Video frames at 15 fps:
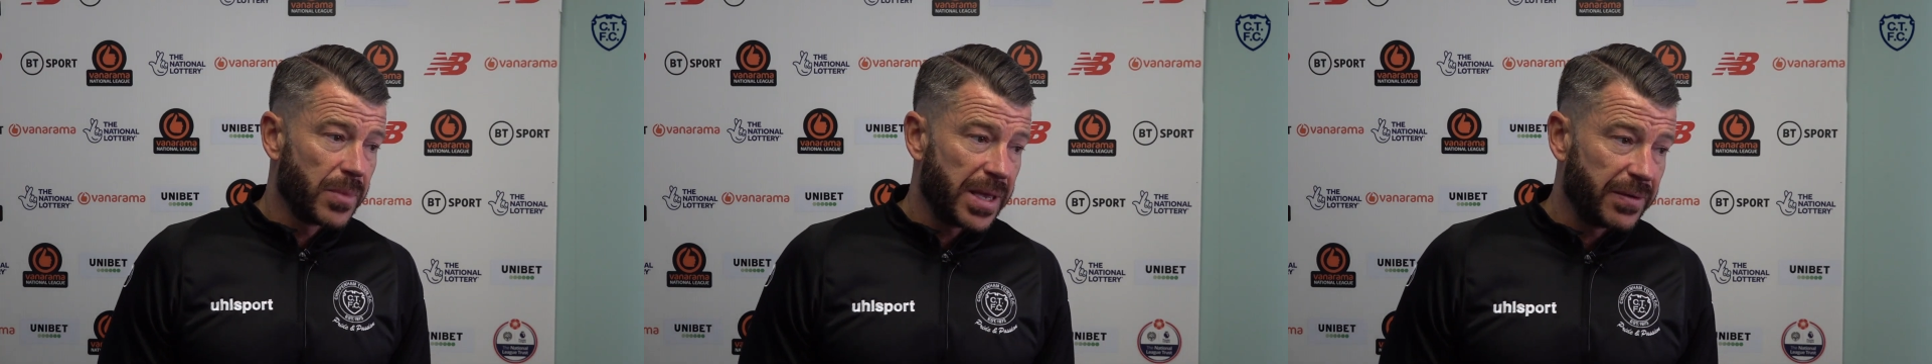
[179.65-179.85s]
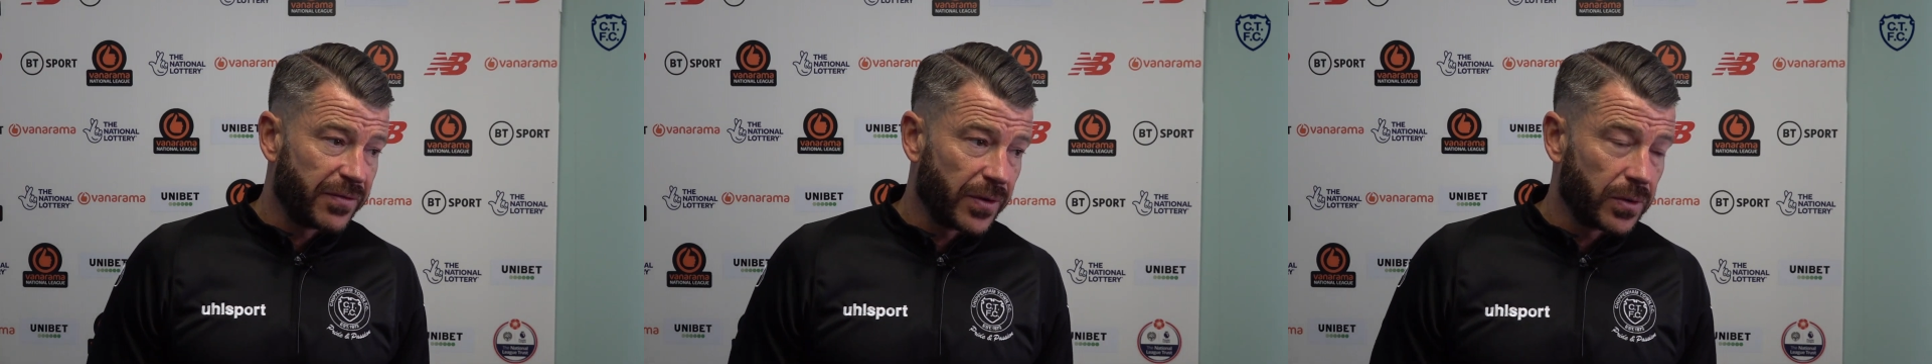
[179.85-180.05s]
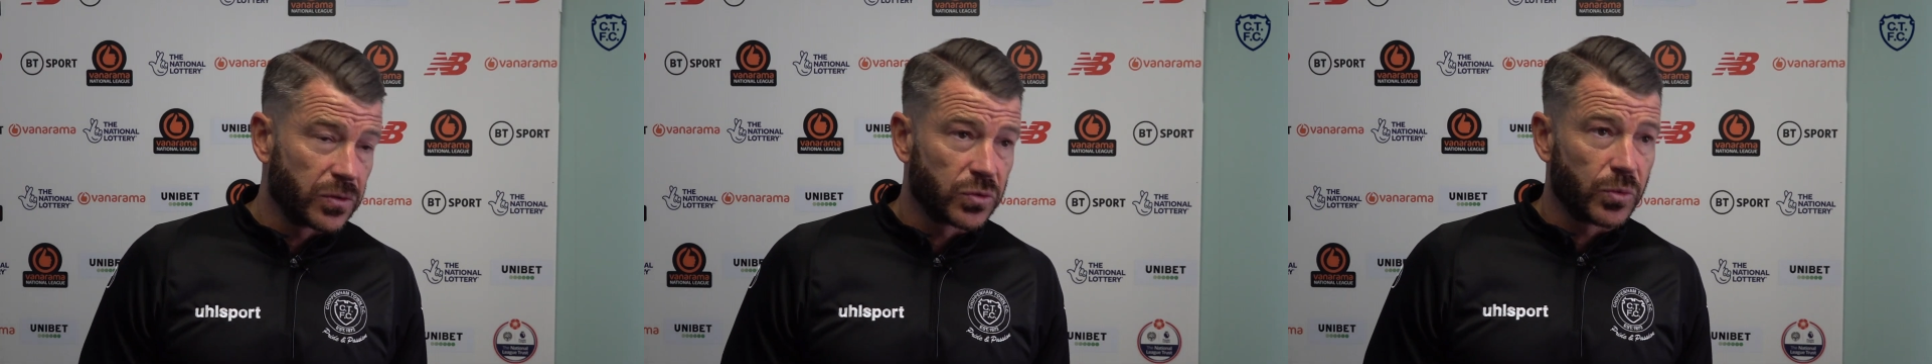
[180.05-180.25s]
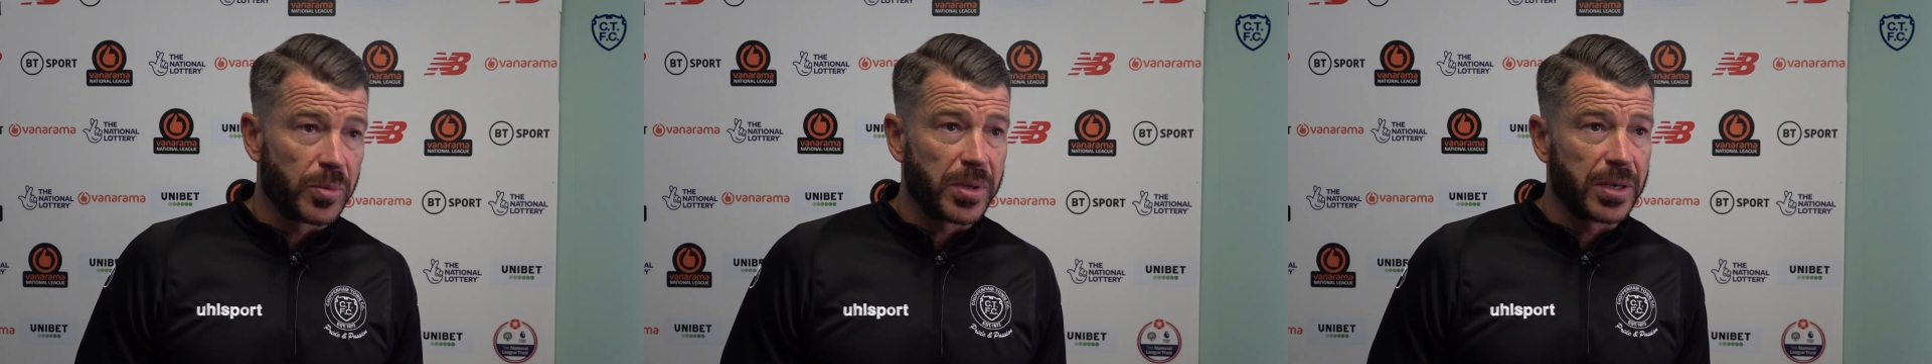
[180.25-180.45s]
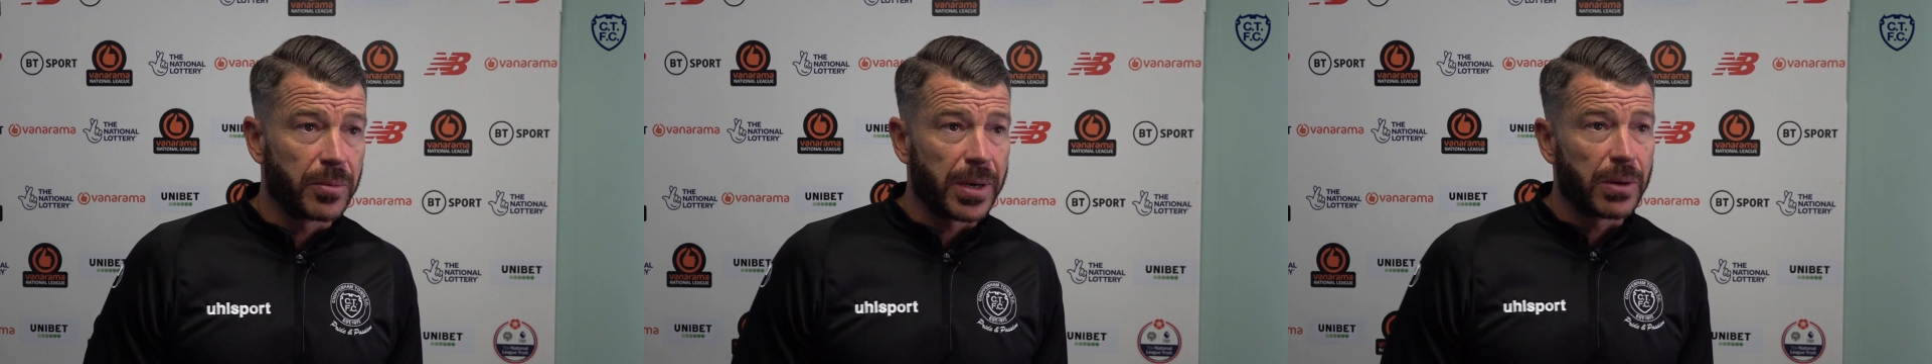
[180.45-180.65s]
main focus will
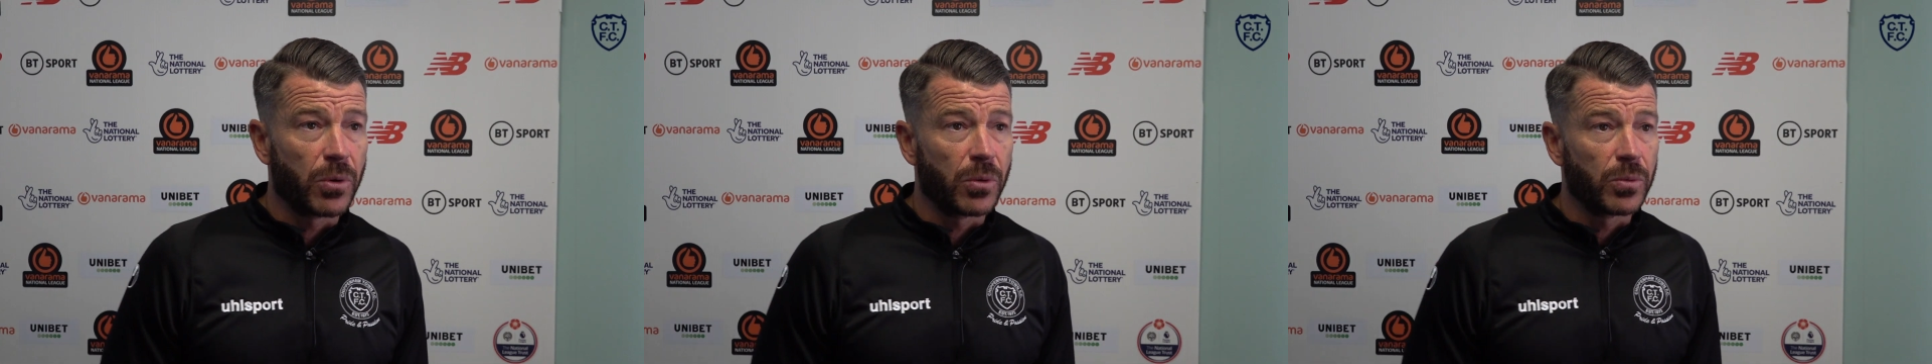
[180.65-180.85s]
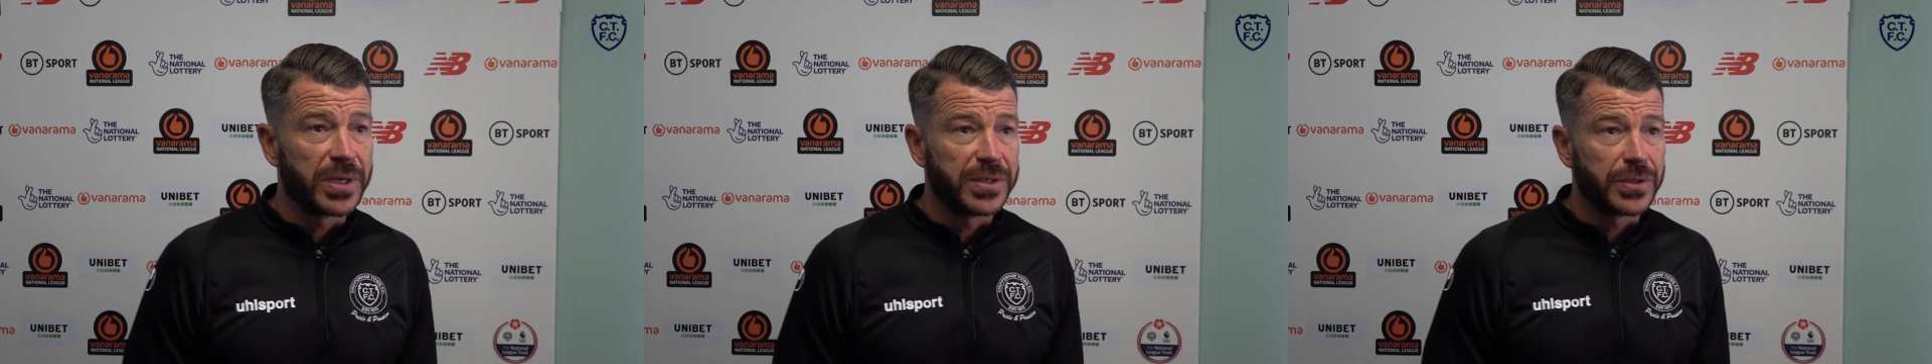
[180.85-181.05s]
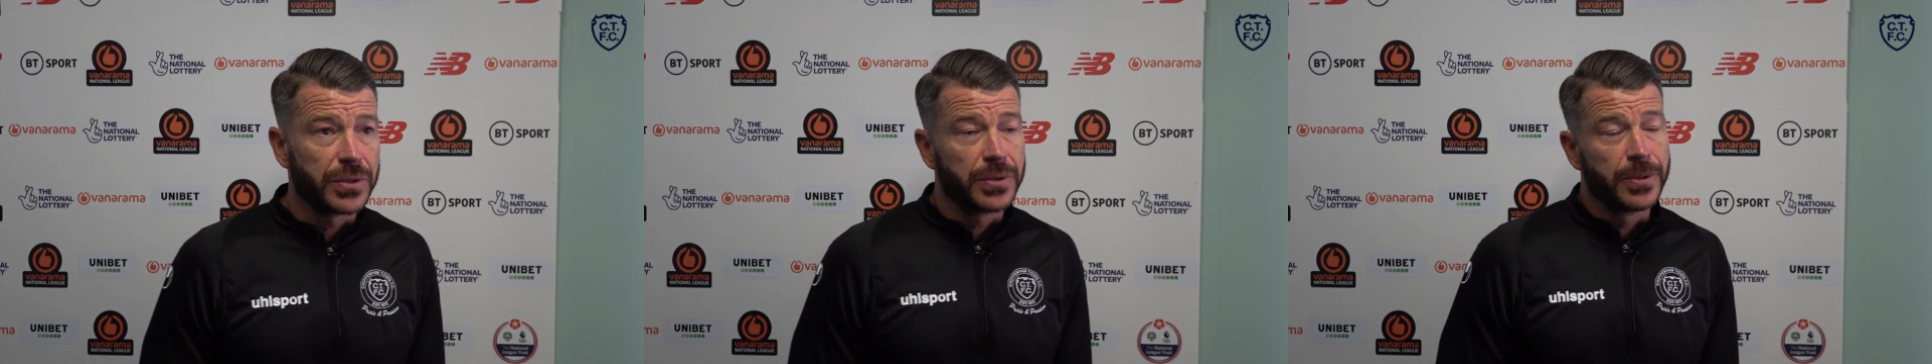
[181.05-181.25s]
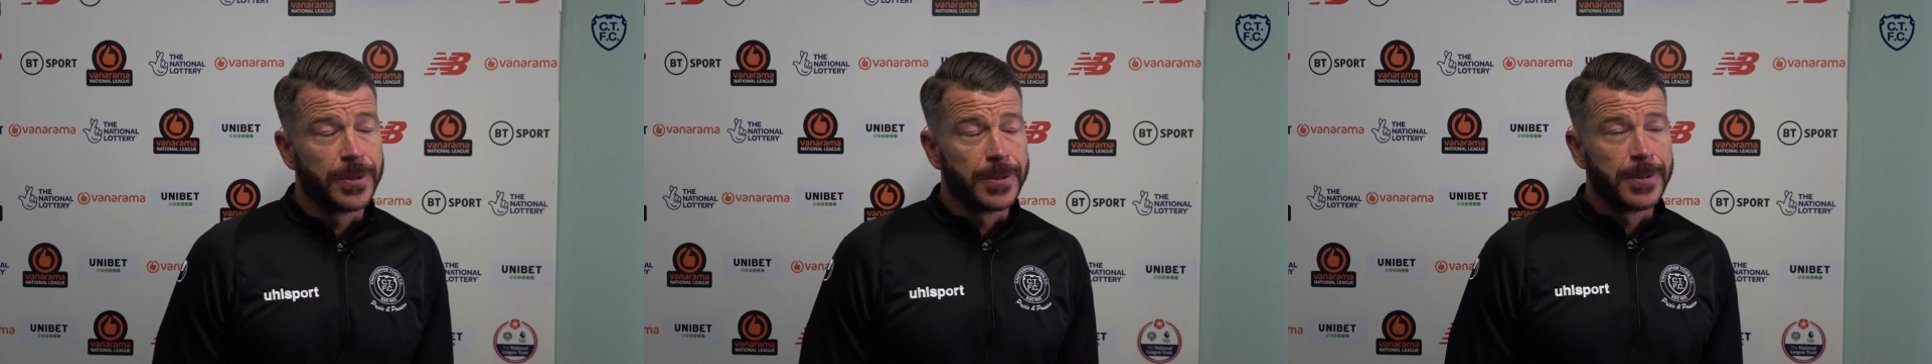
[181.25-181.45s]
be about what we do.